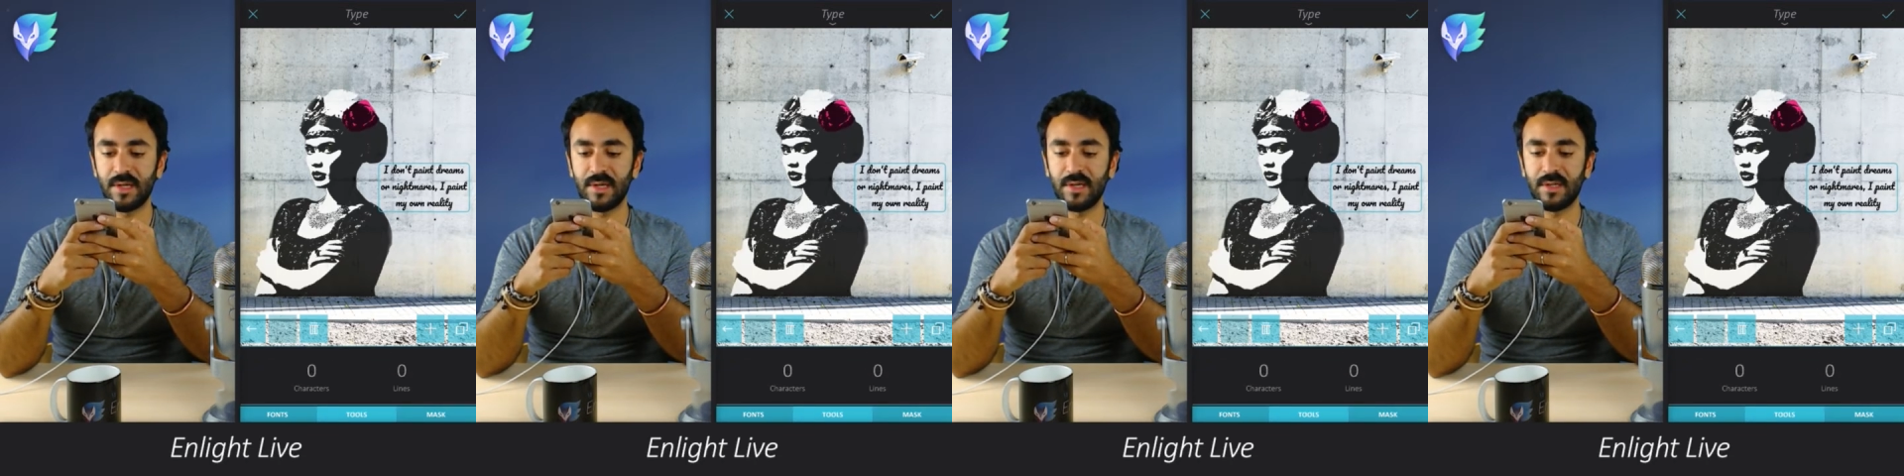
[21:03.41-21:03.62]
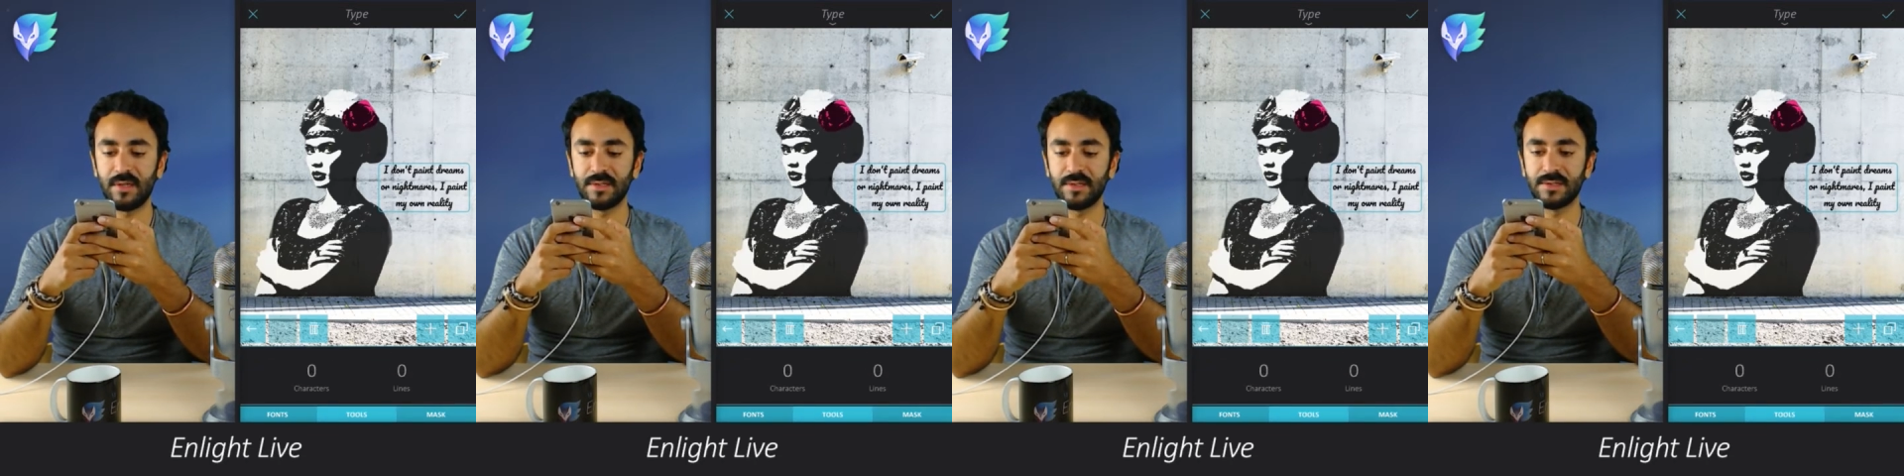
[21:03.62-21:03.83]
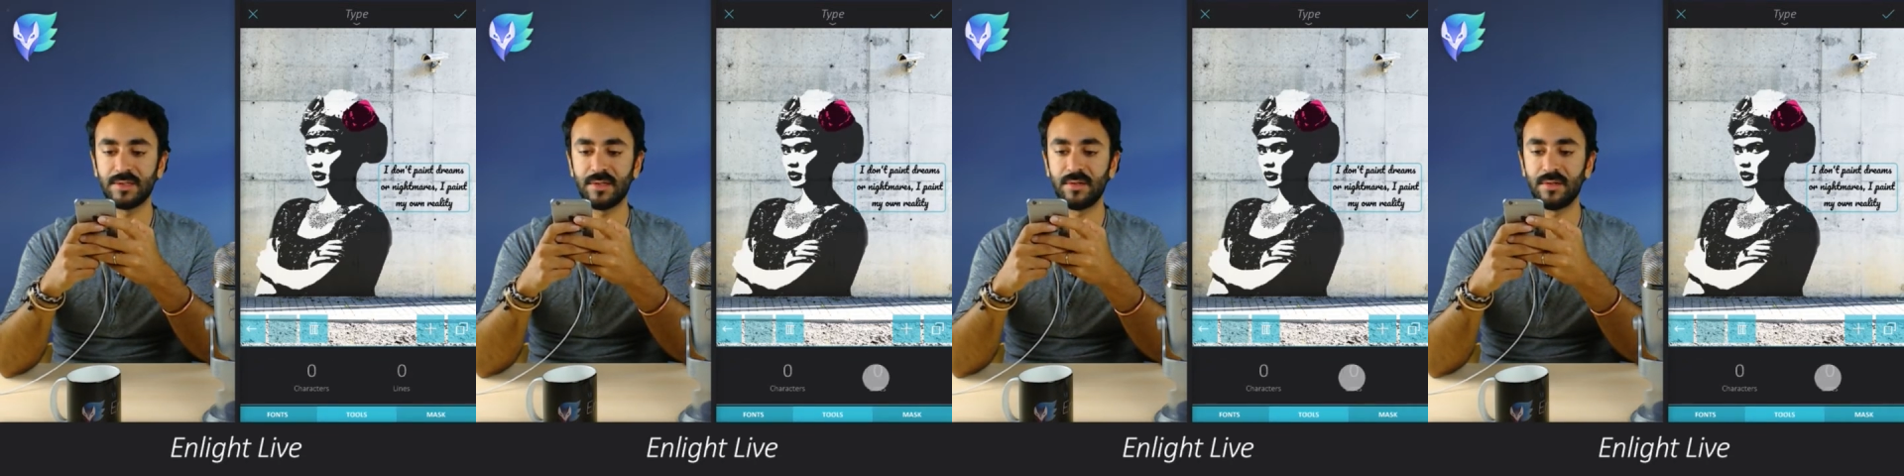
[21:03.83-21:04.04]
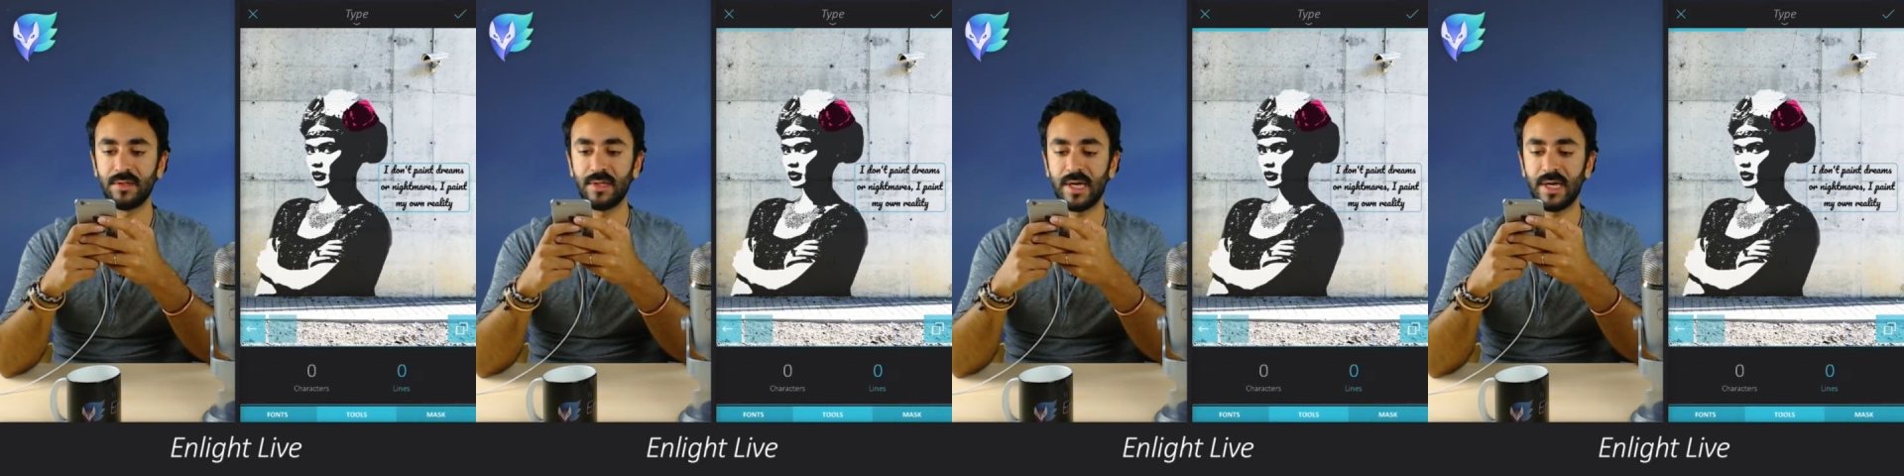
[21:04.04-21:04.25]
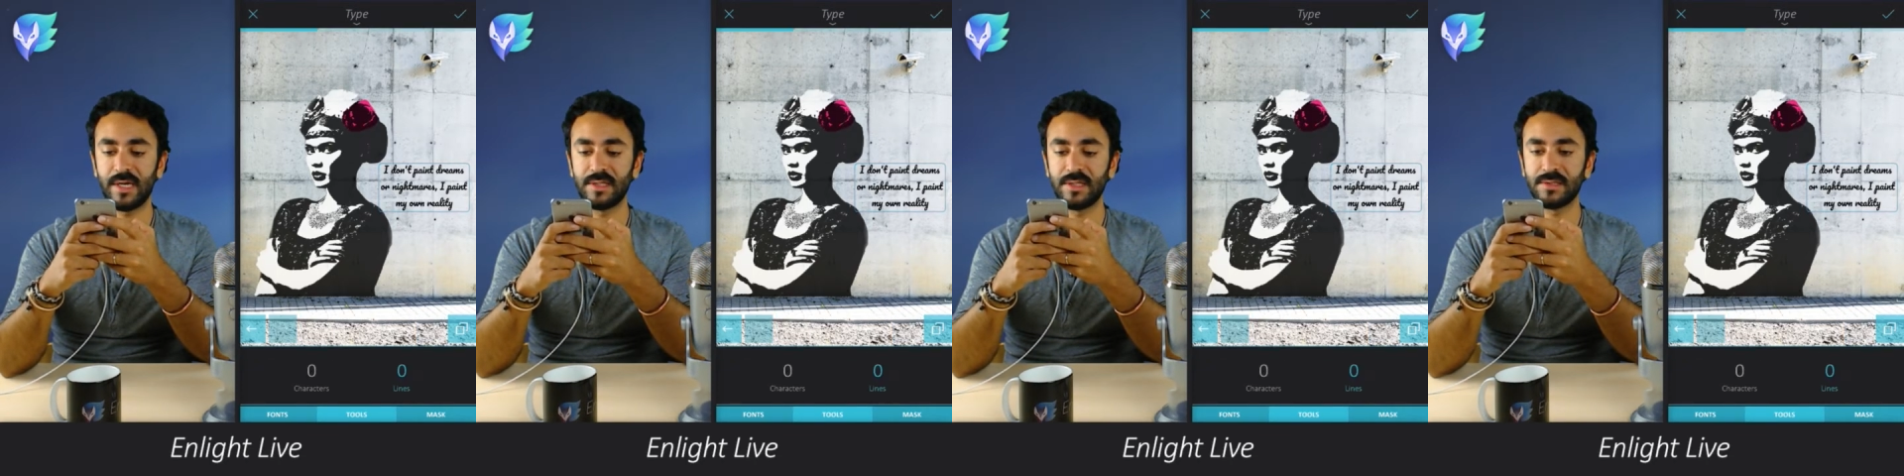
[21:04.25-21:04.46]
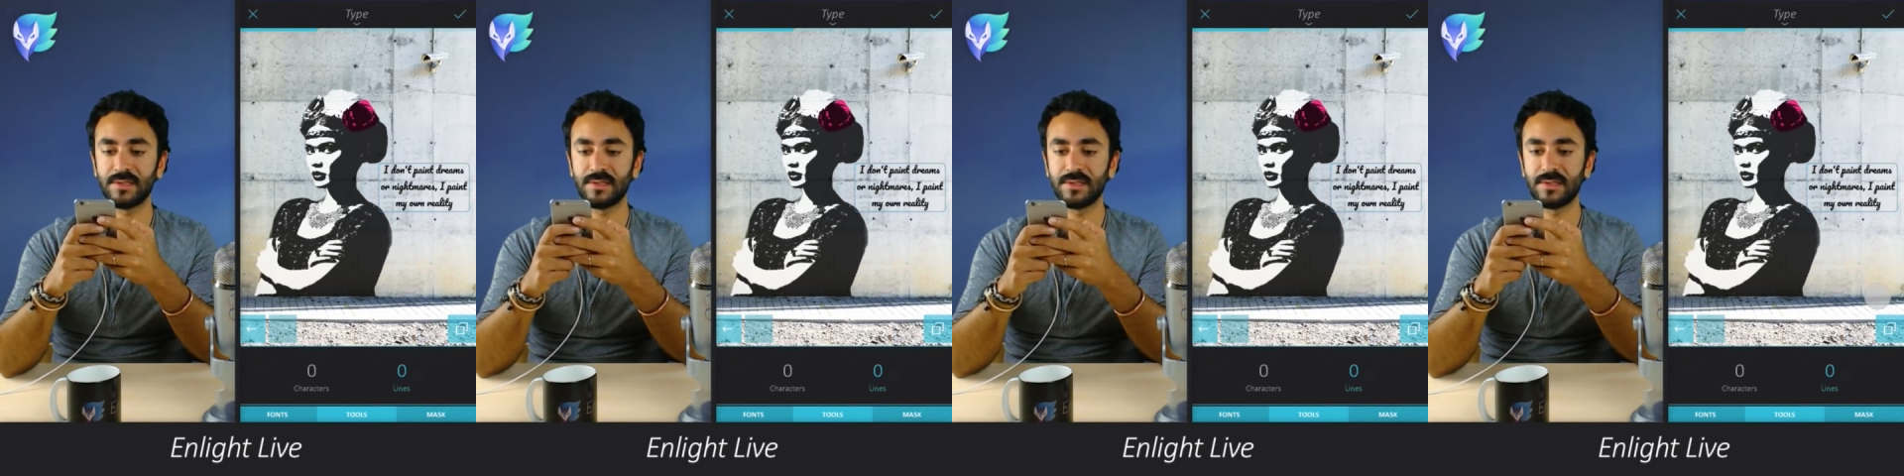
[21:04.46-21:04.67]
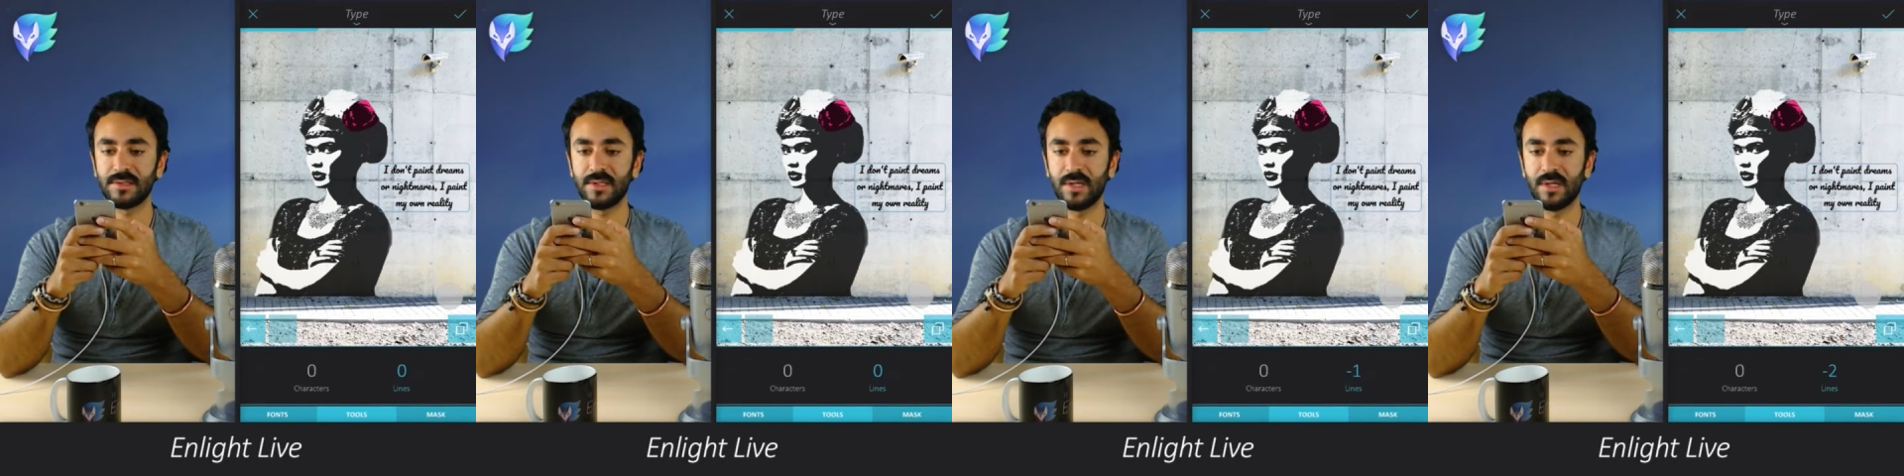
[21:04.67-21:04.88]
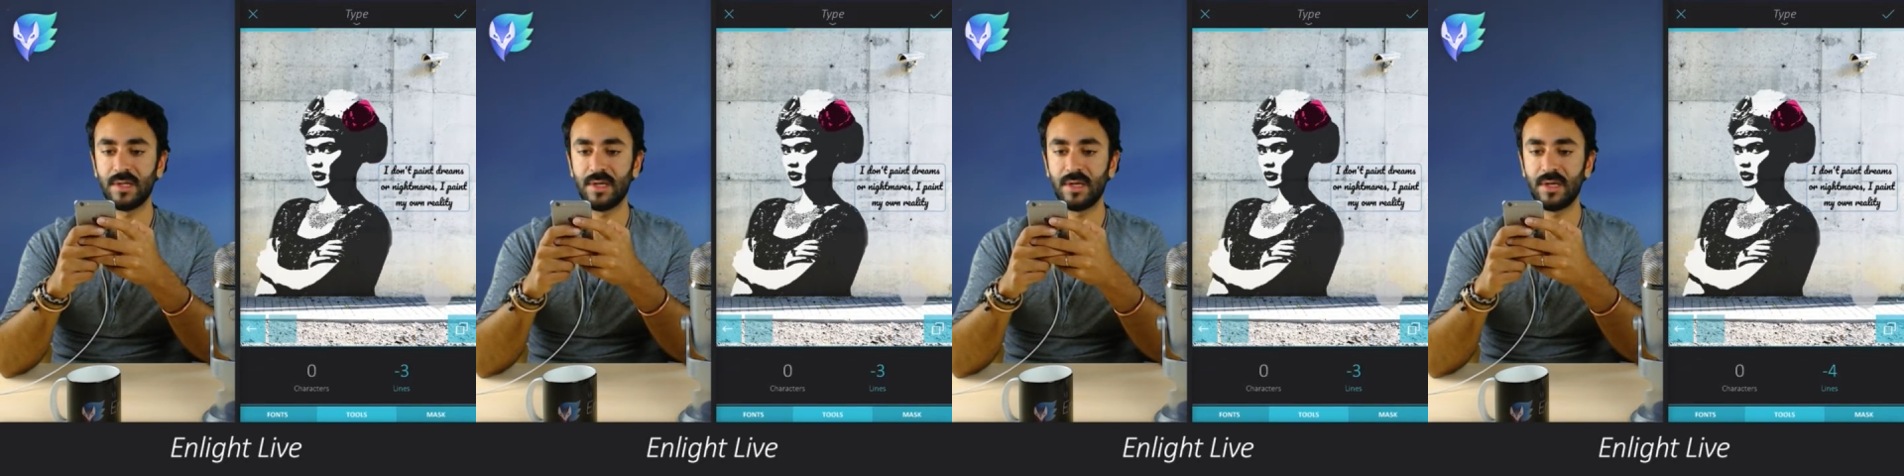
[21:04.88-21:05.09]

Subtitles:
and let's go to lines.